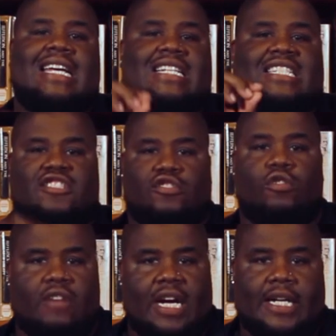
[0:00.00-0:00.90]

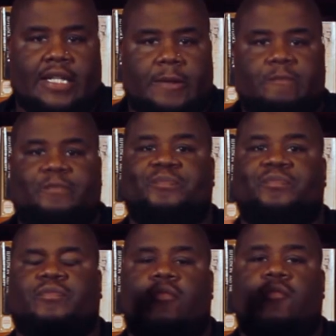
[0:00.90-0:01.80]
historic
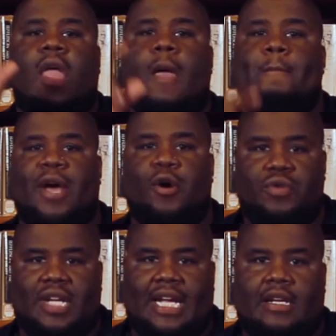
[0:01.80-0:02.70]

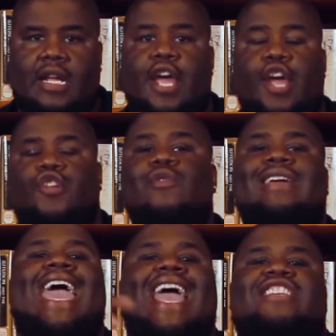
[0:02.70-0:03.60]
building, you
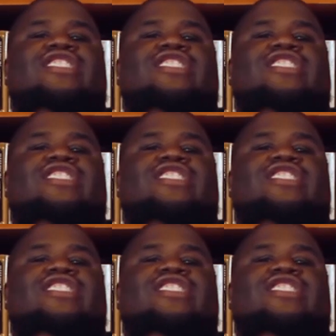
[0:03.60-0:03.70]
can't